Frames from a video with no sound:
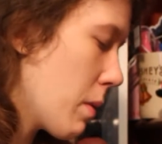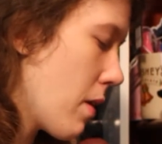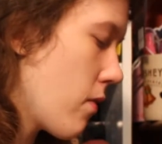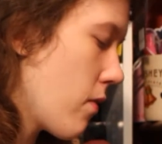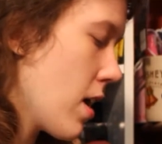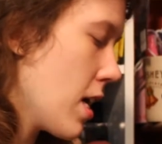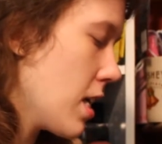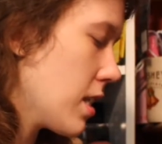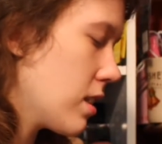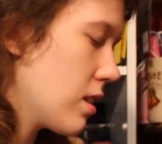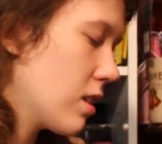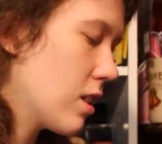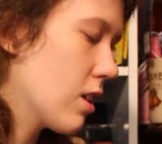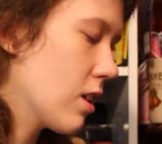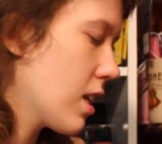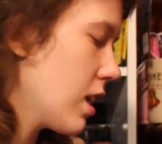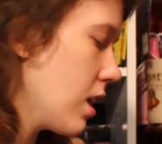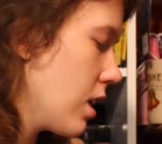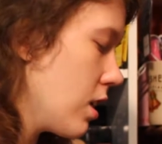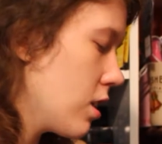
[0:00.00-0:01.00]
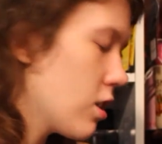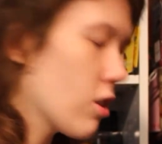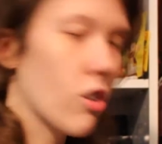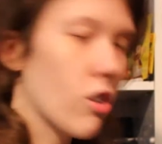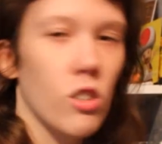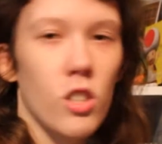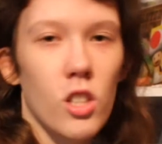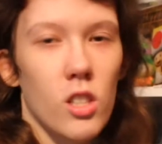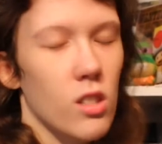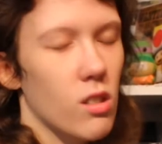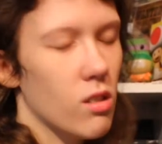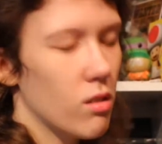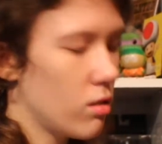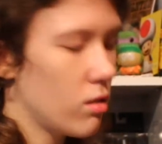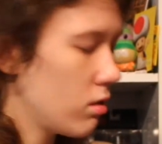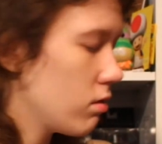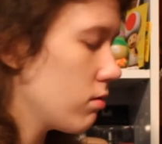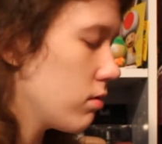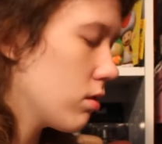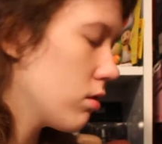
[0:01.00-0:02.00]
on my face. The kids are just,
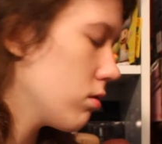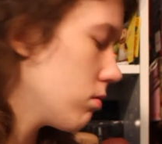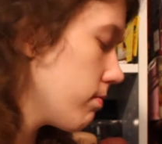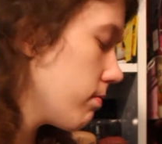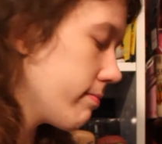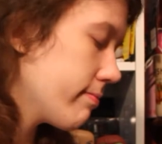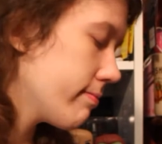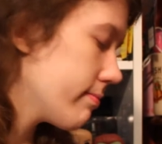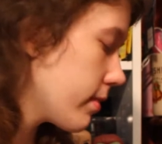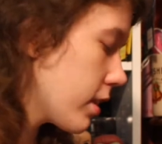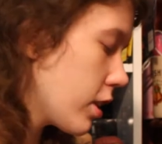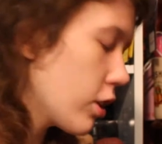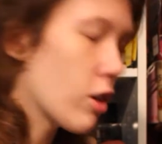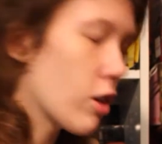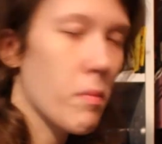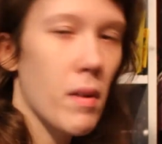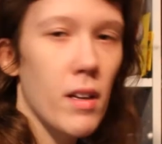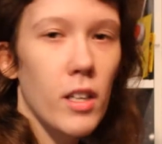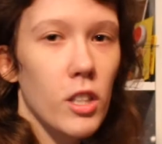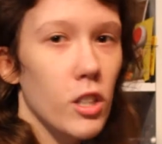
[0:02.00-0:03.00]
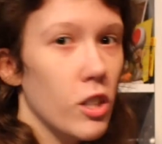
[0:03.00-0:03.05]
they're,